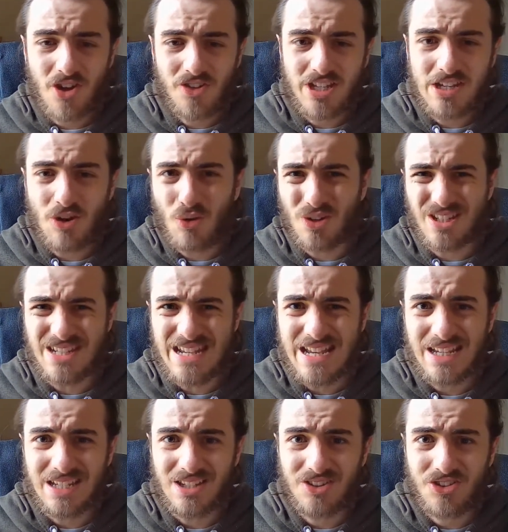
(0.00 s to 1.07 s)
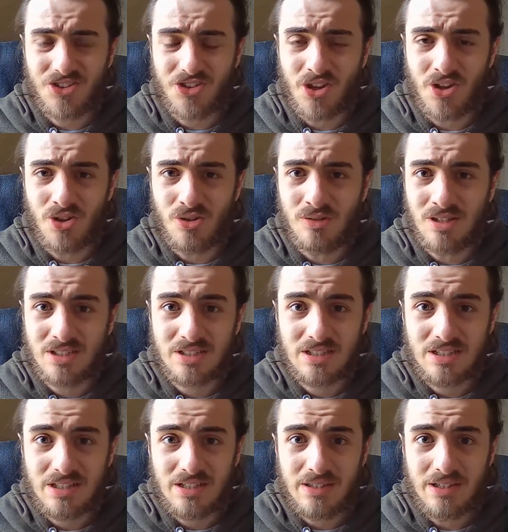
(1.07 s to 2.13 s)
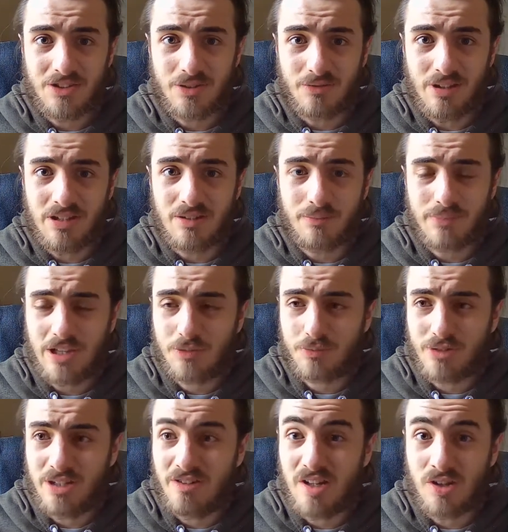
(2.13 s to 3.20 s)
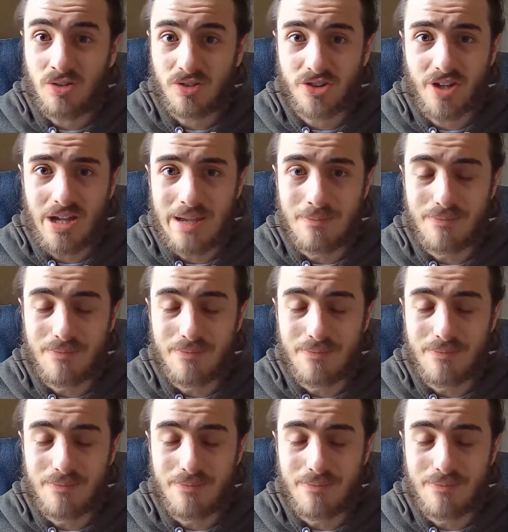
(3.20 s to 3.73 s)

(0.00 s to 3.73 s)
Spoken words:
odd years, so that's a really long time.